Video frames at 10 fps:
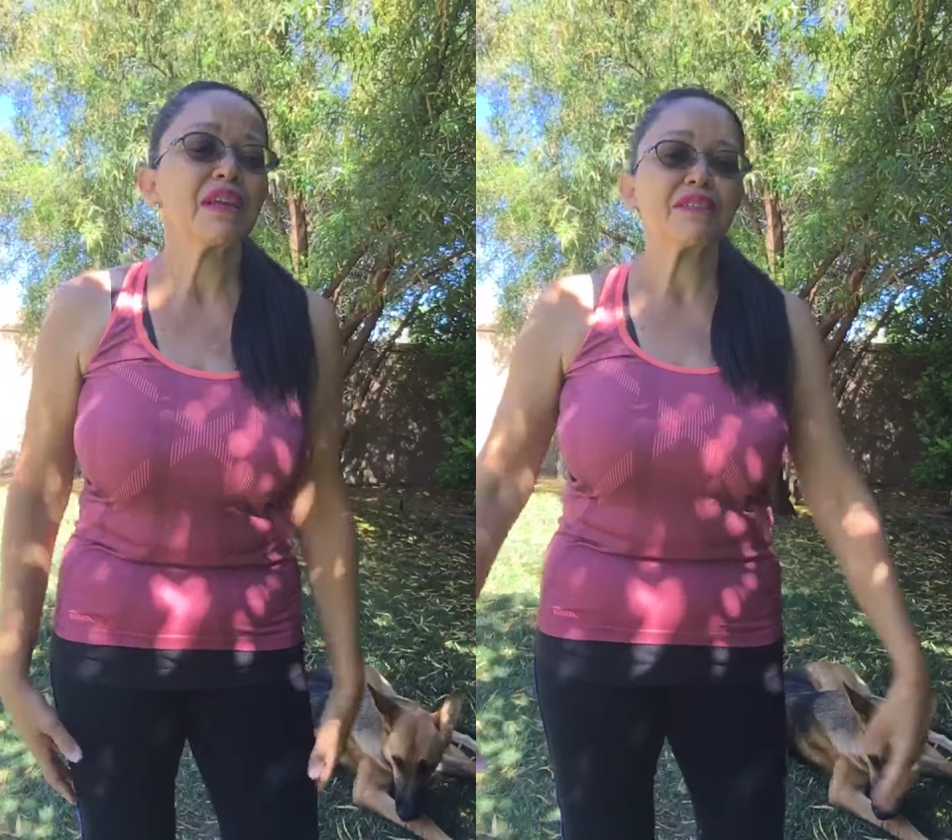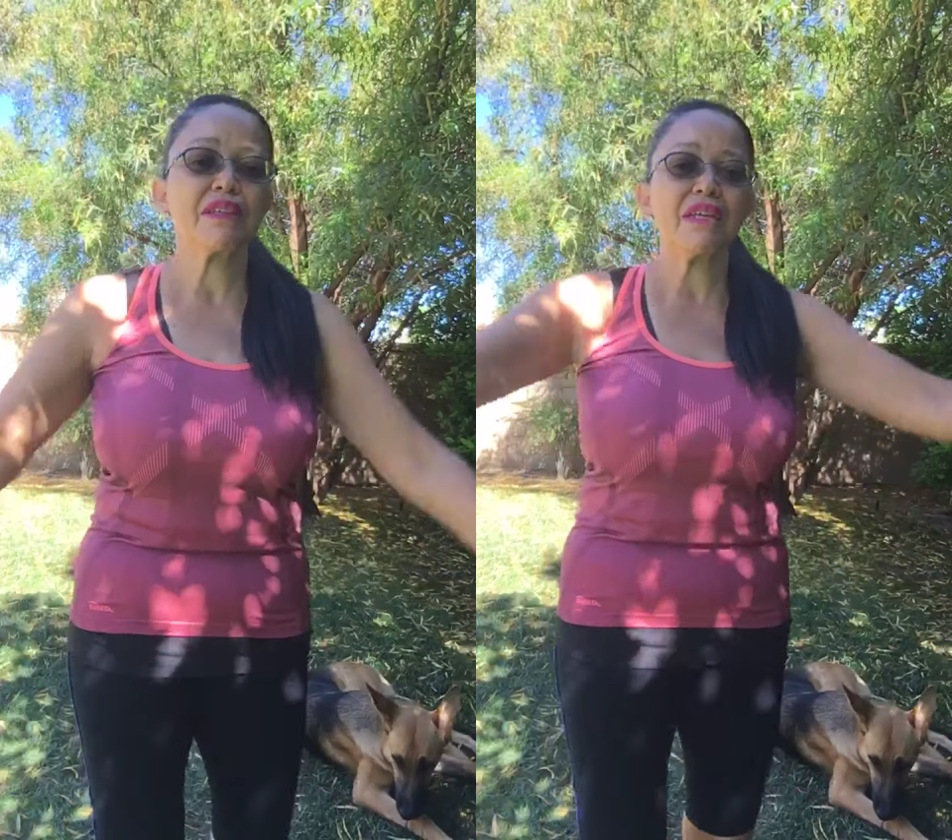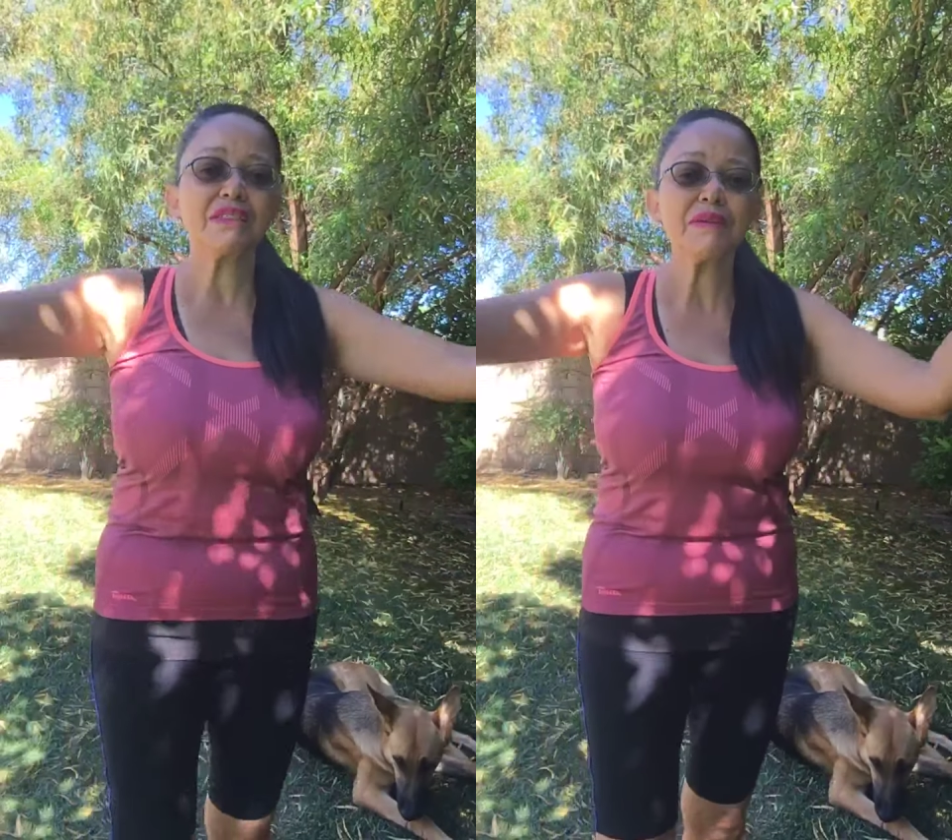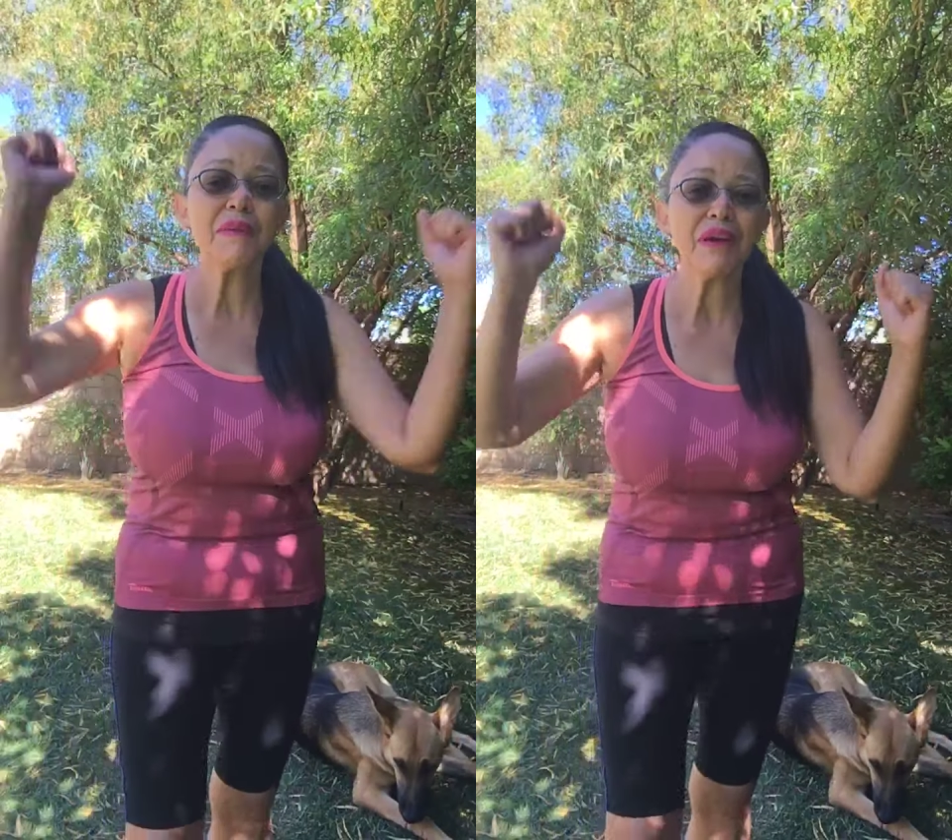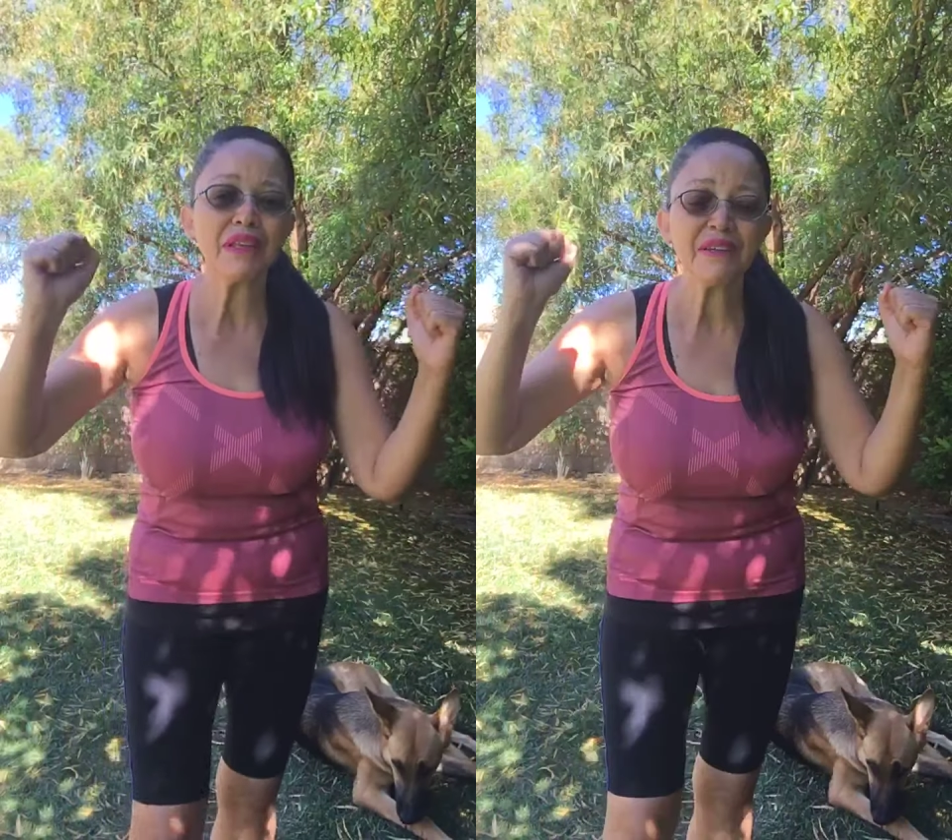So let's get
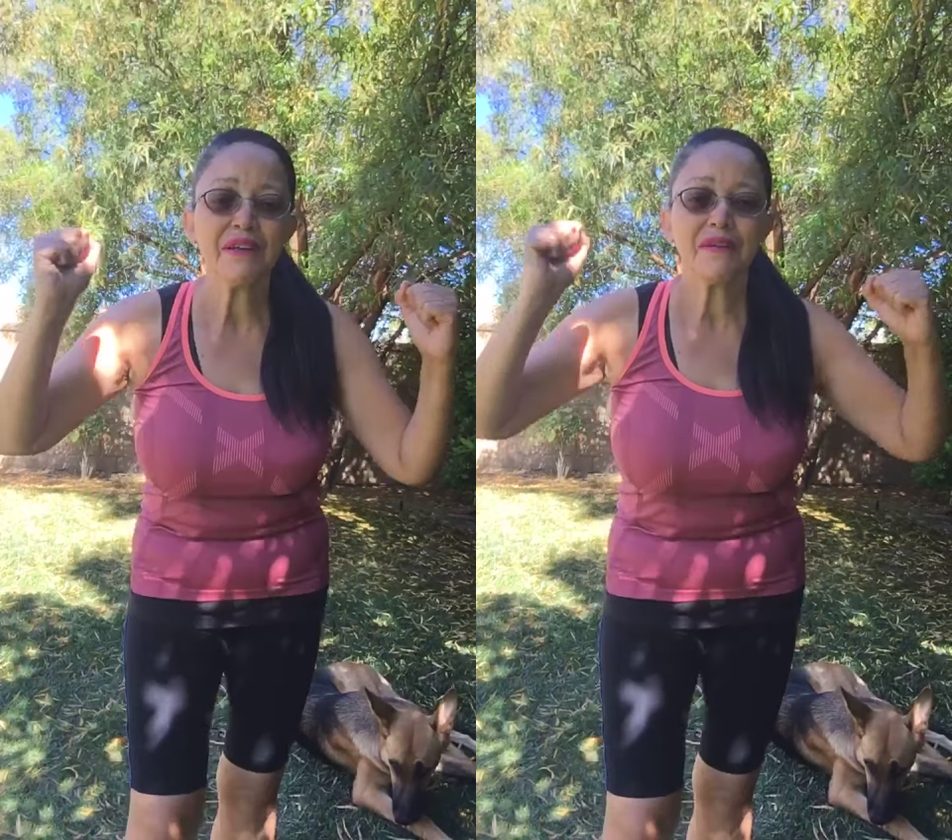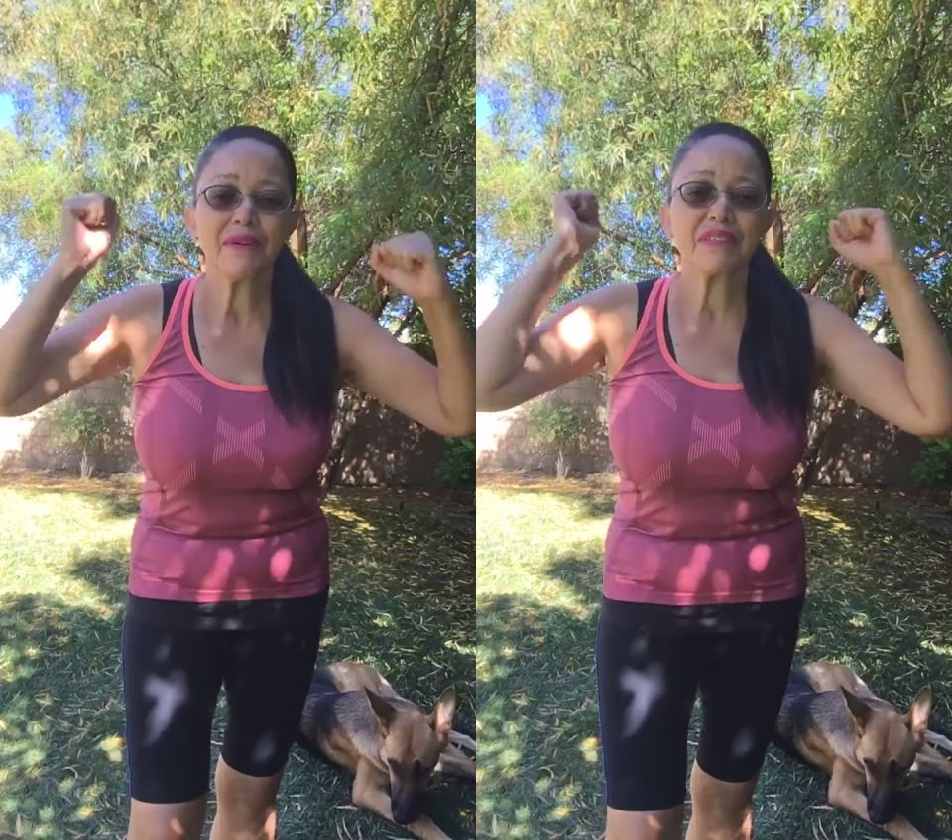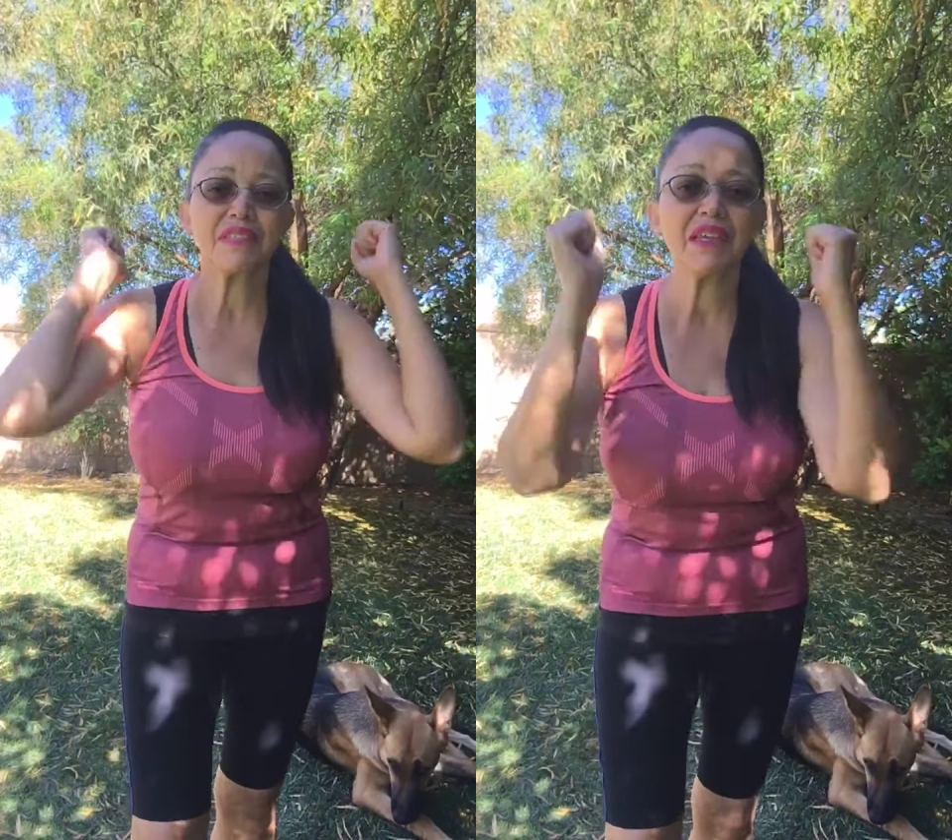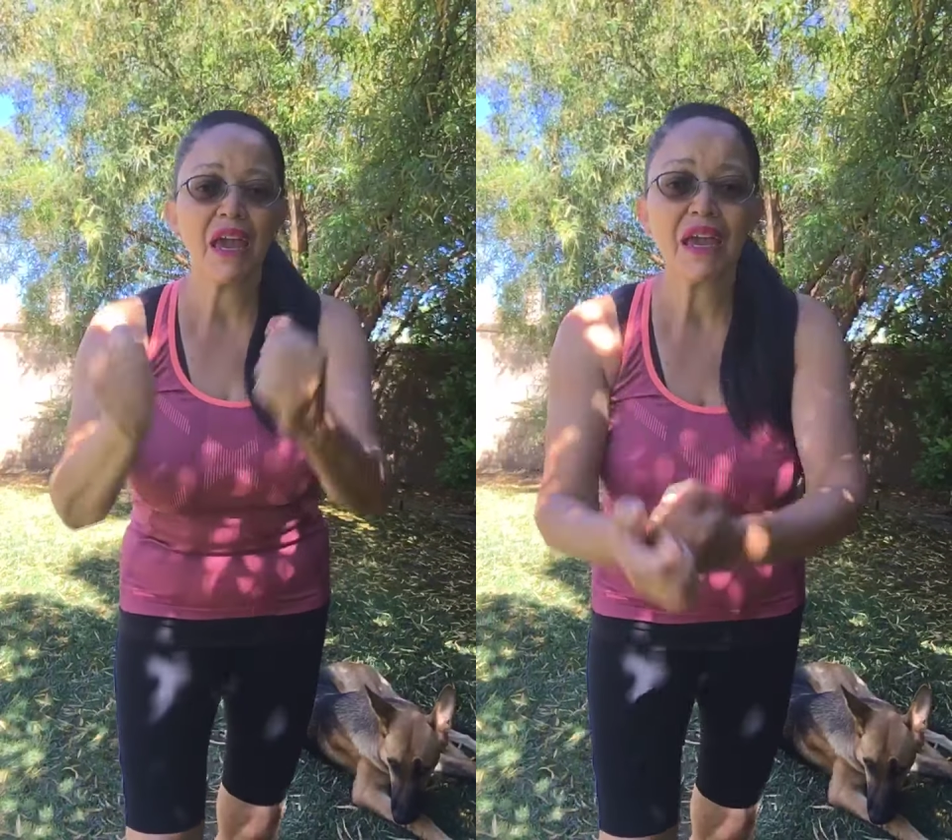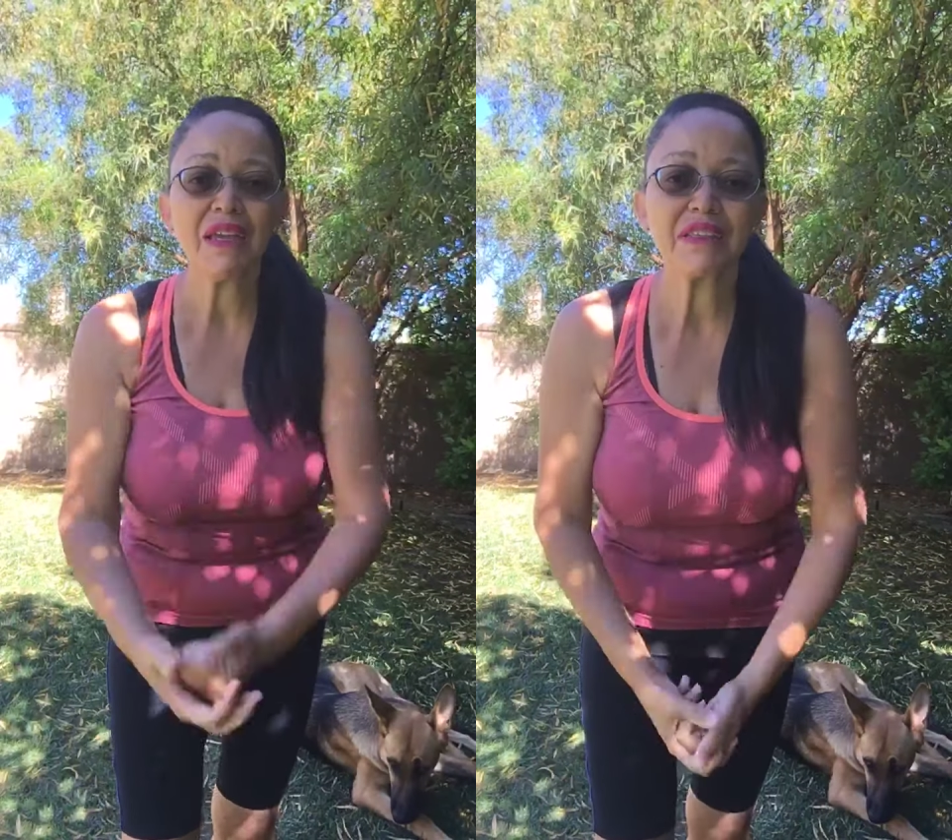ready for today